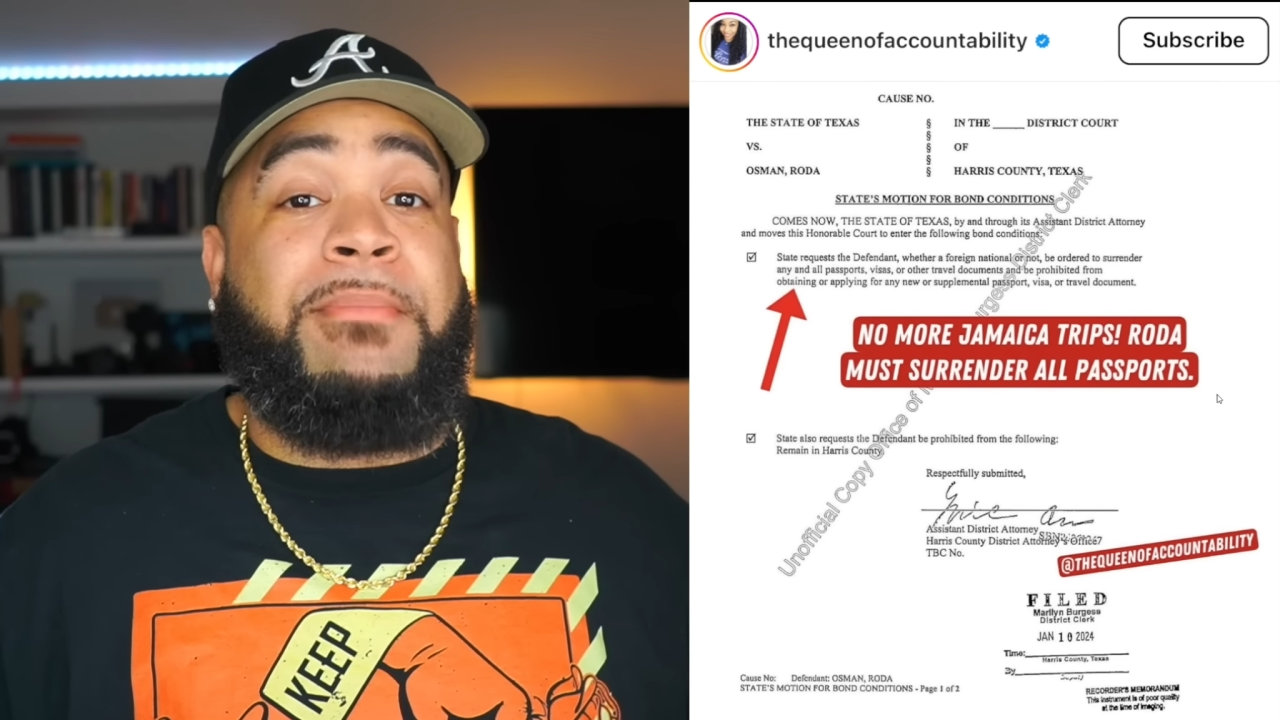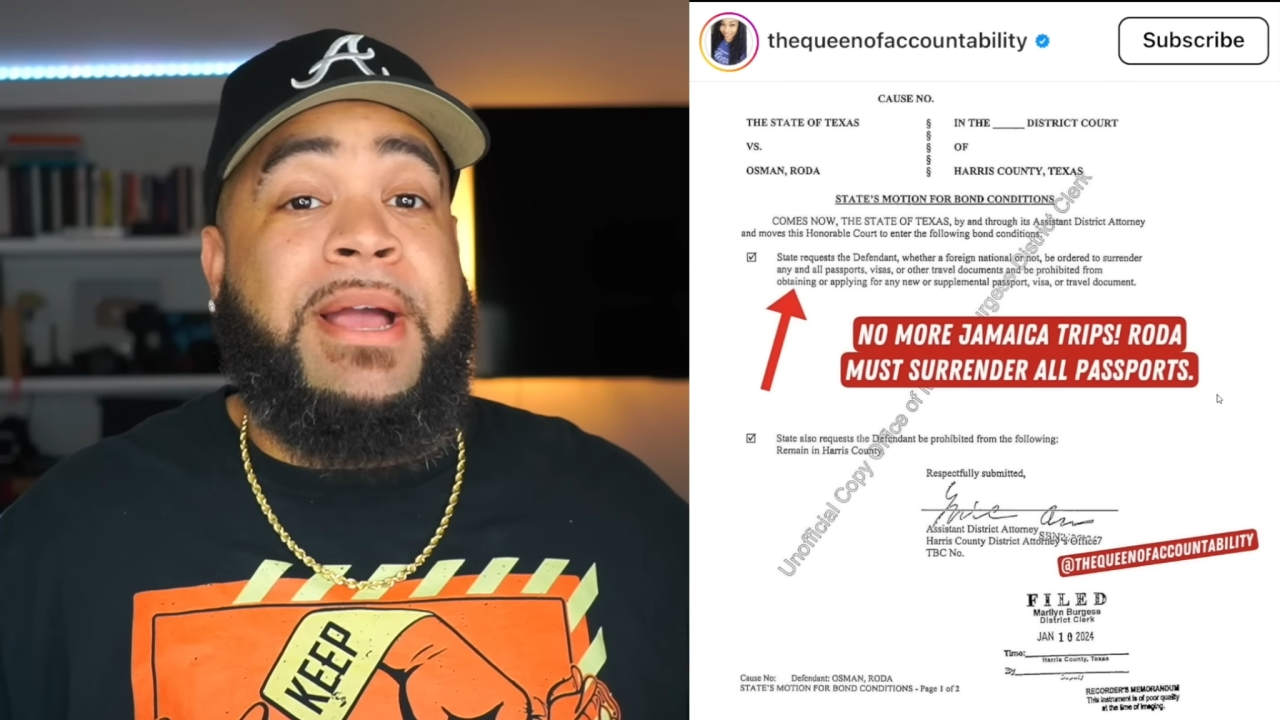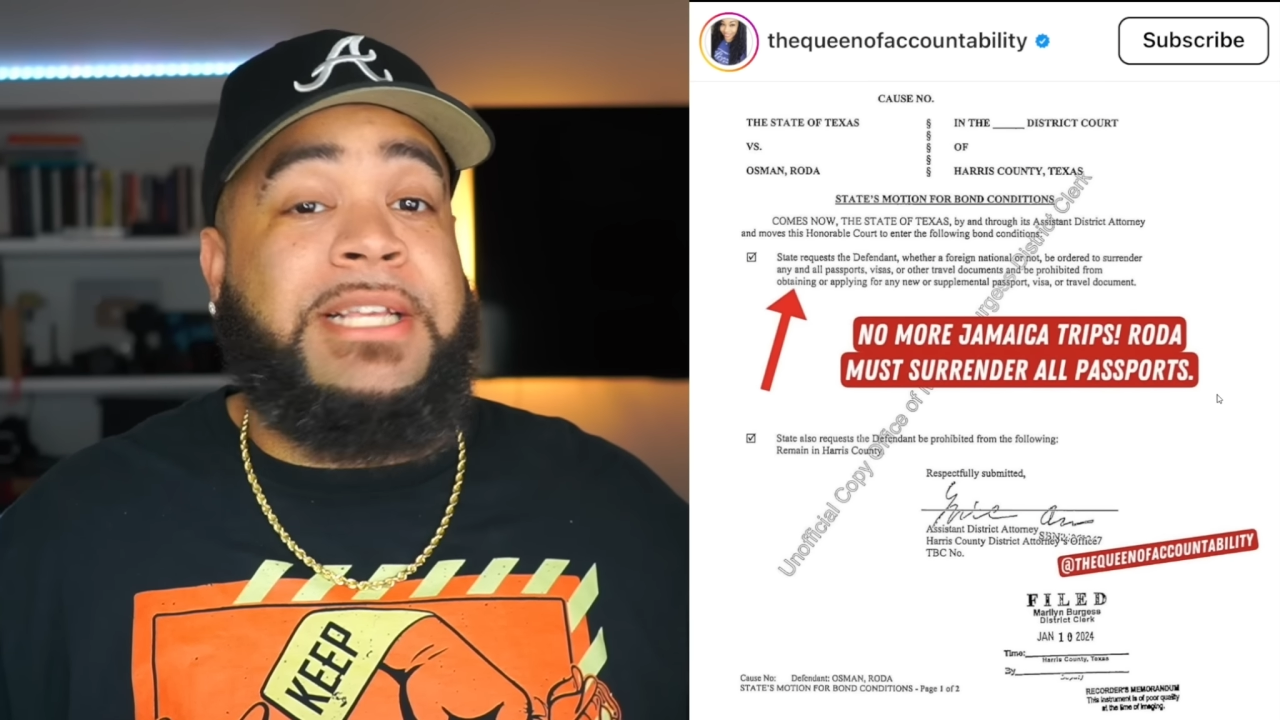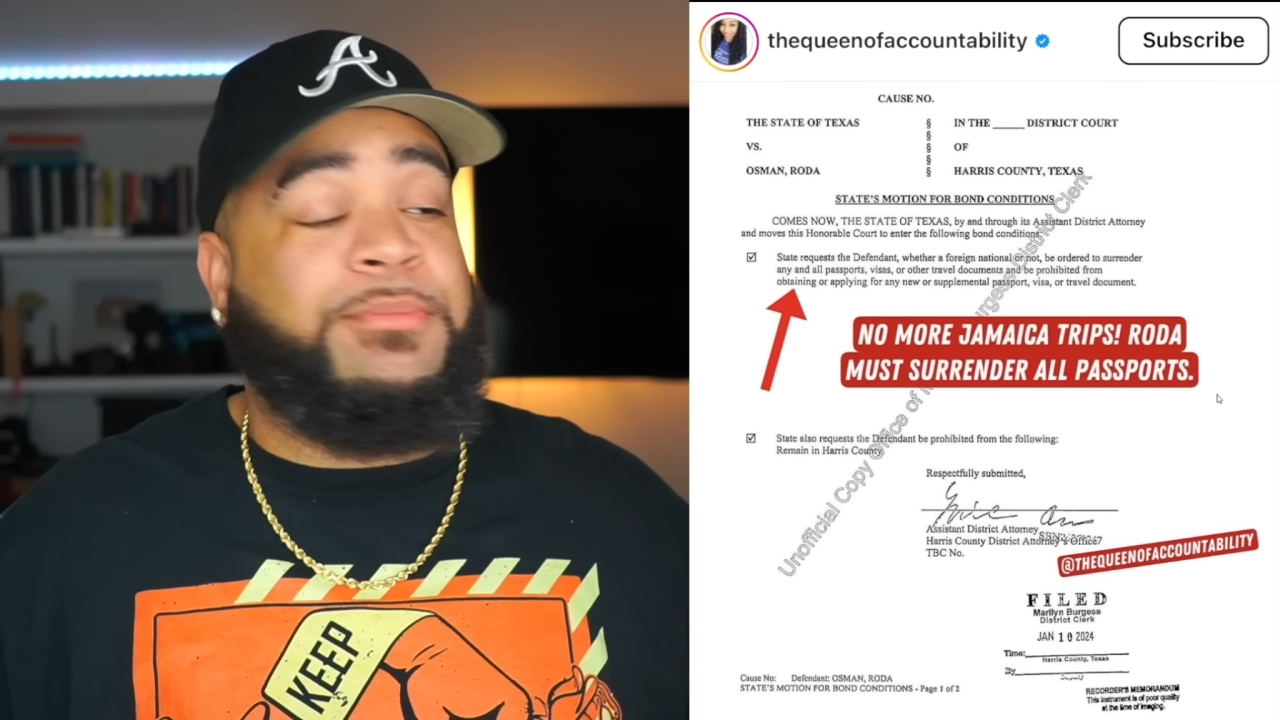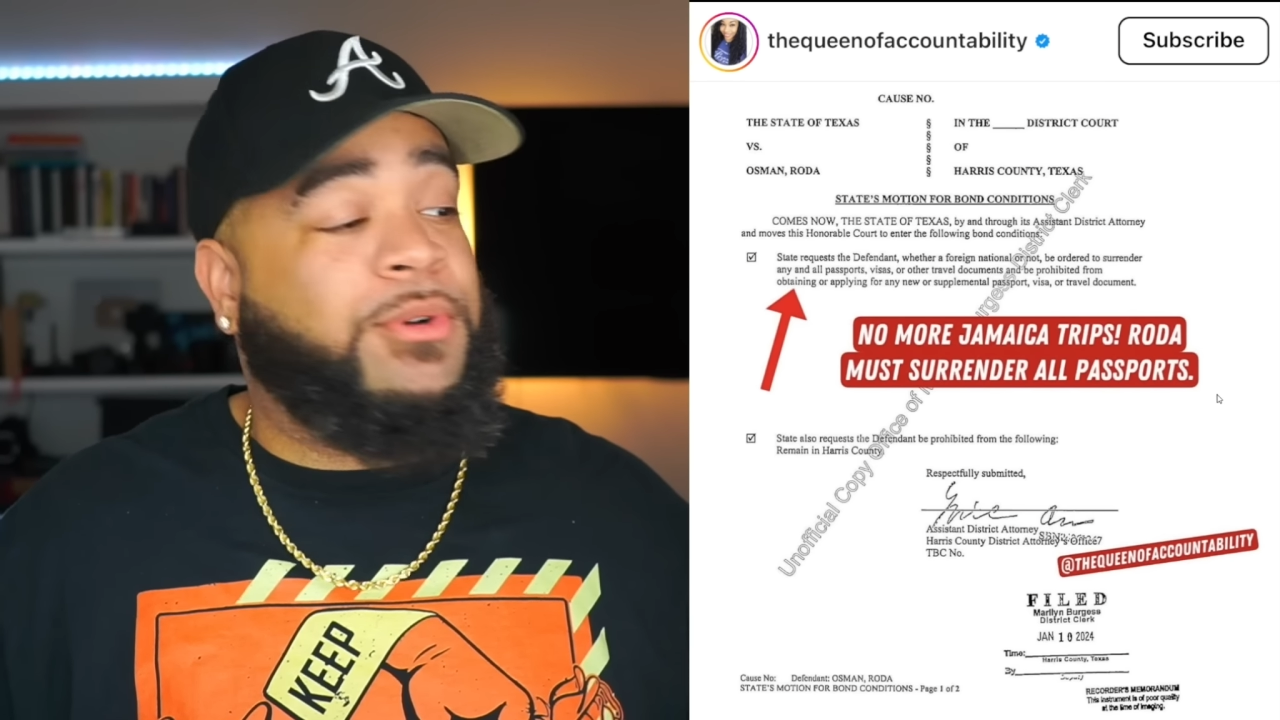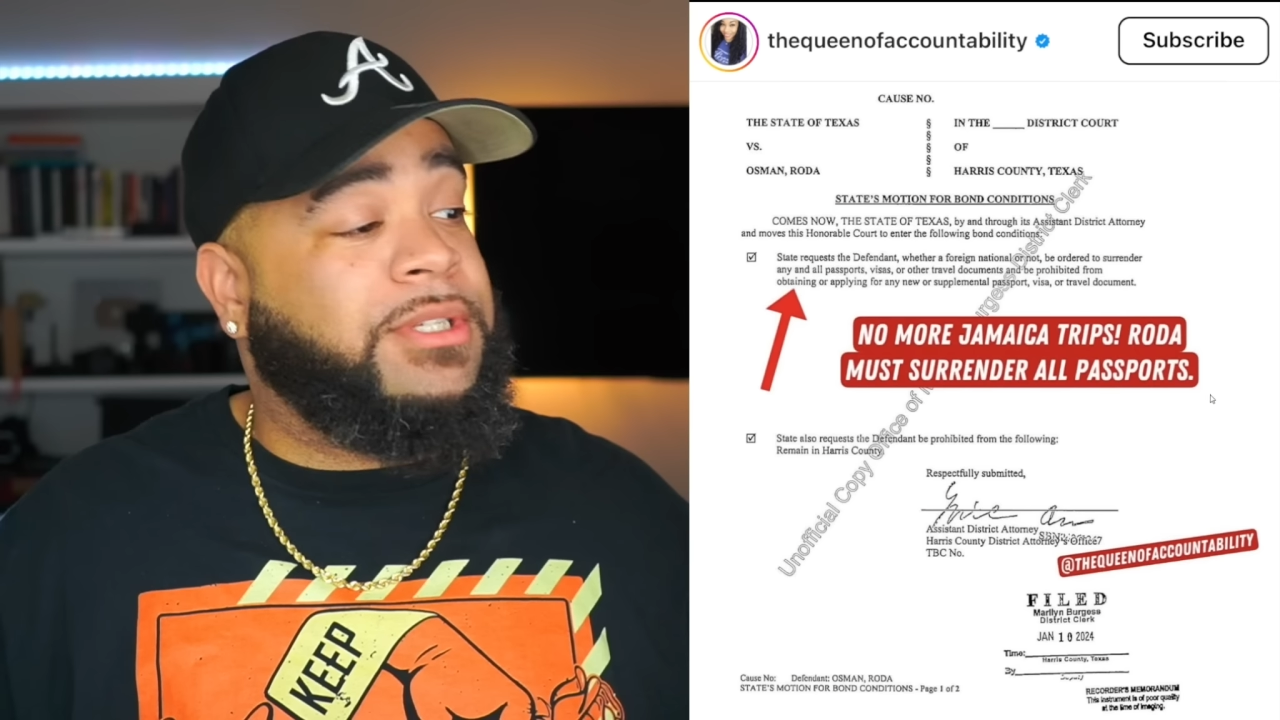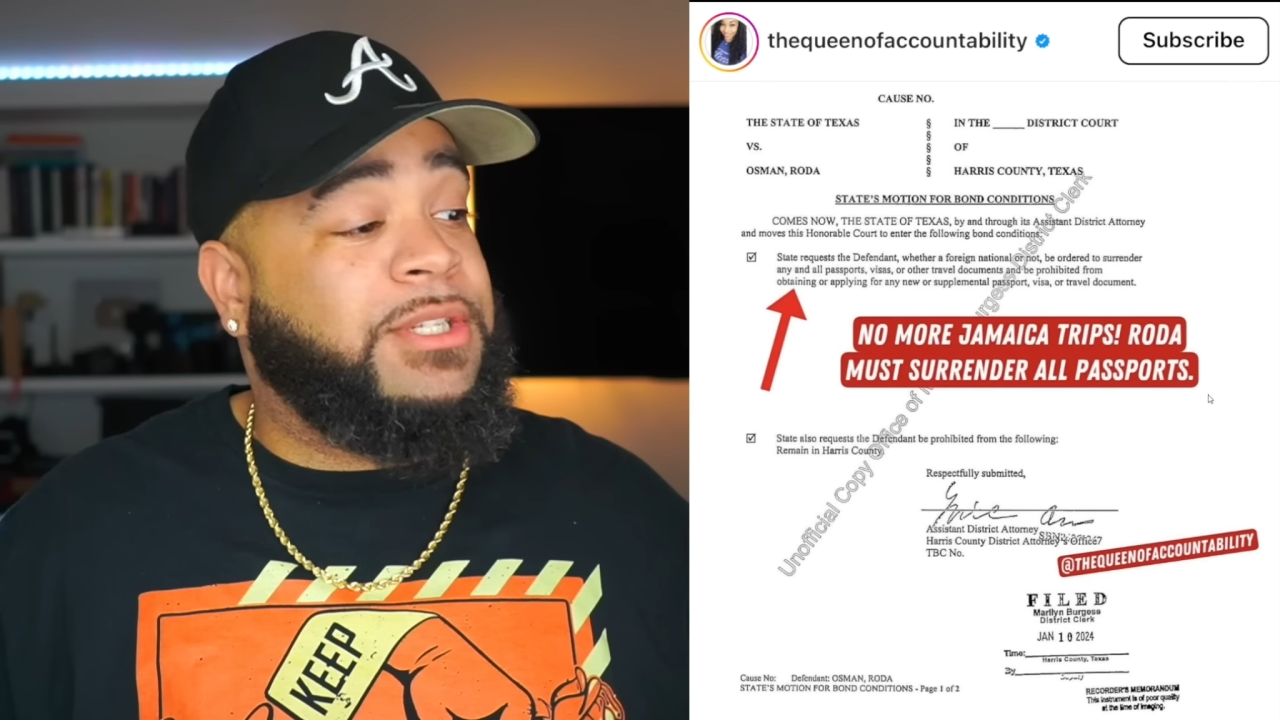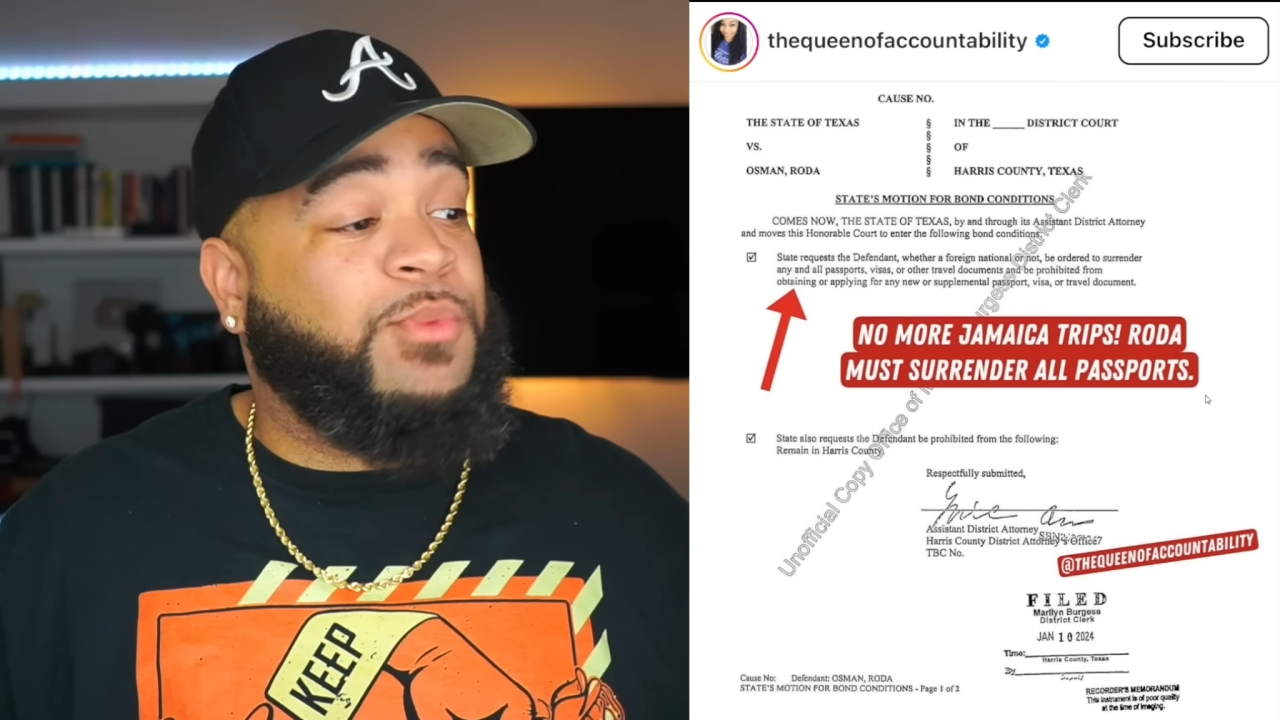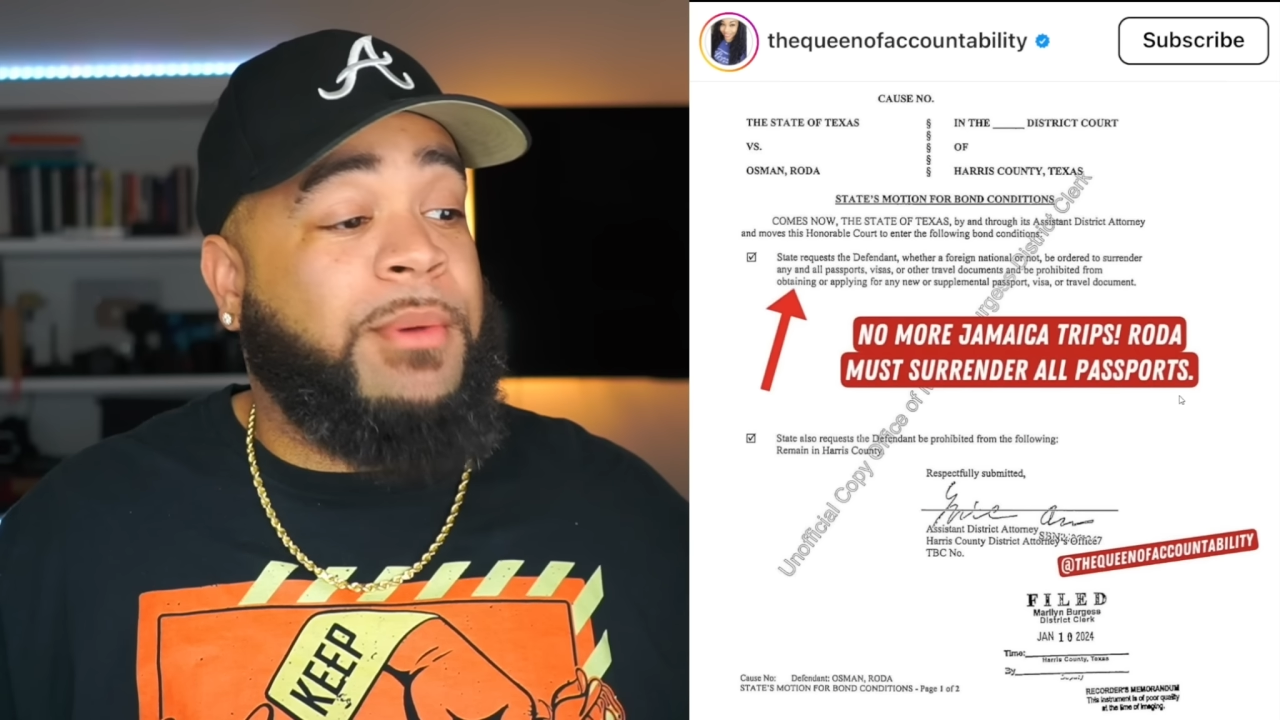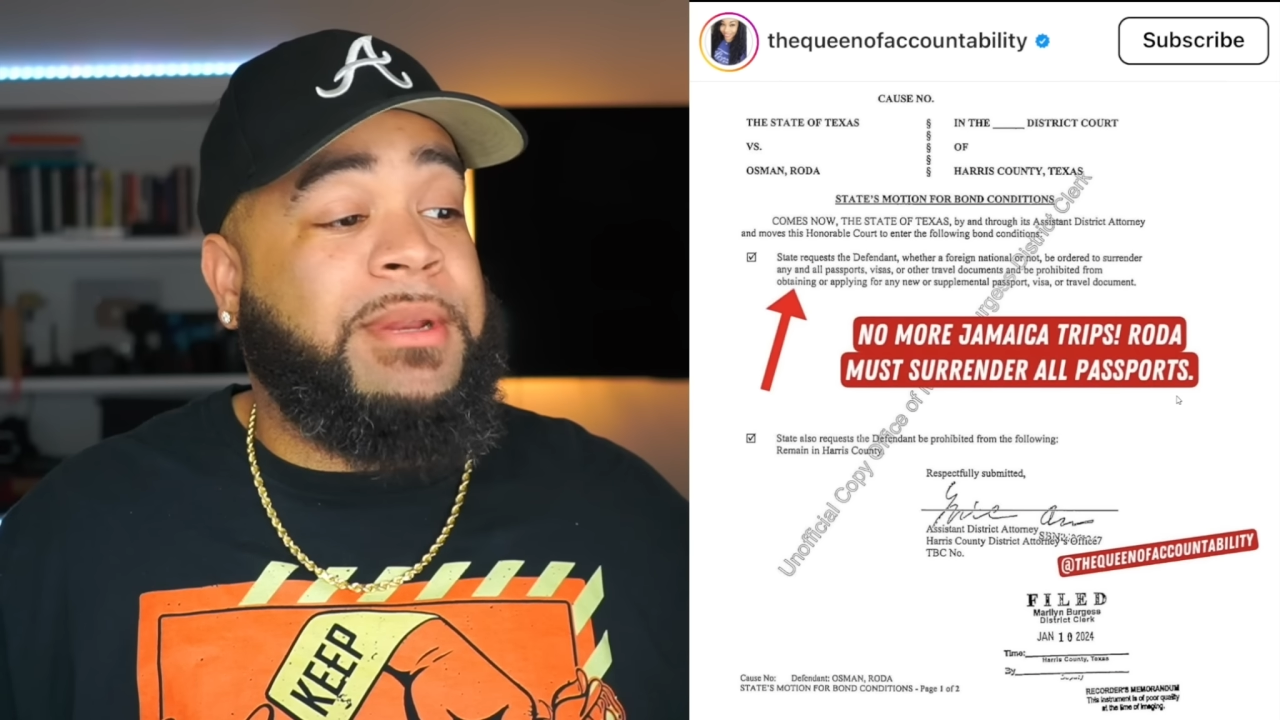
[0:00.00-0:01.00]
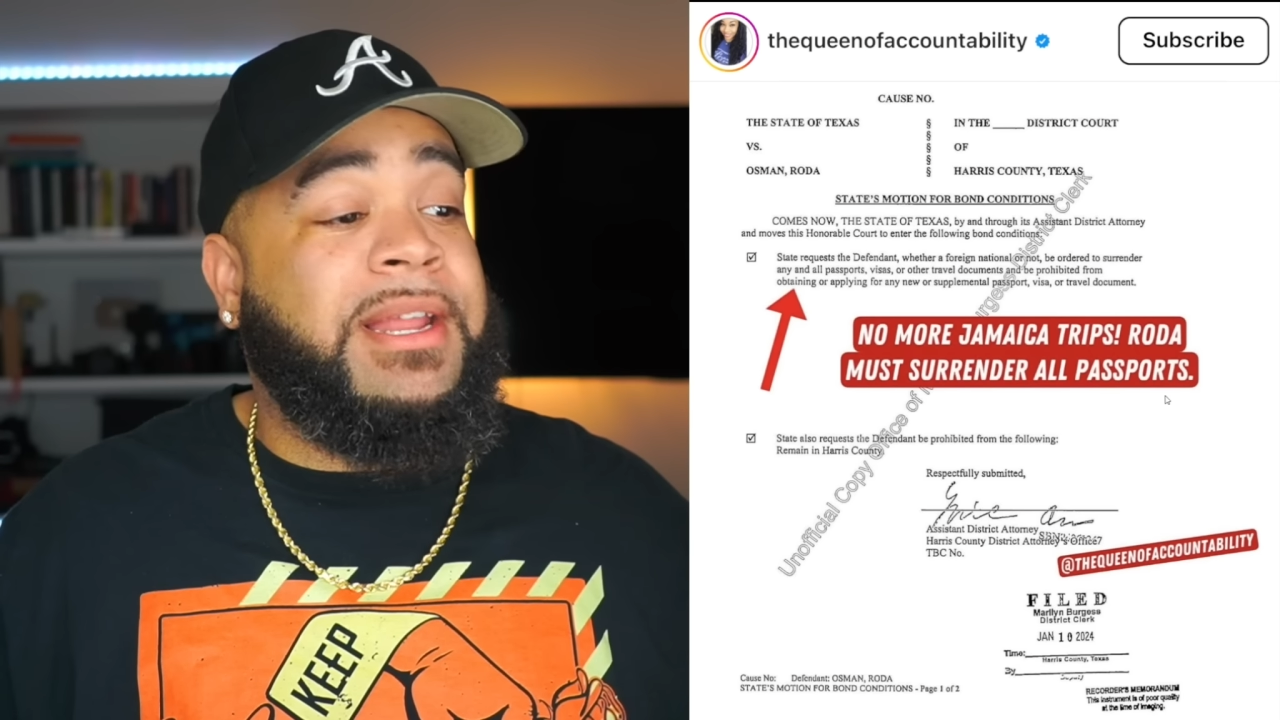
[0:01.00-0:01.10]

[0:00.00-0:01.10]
passports. This woman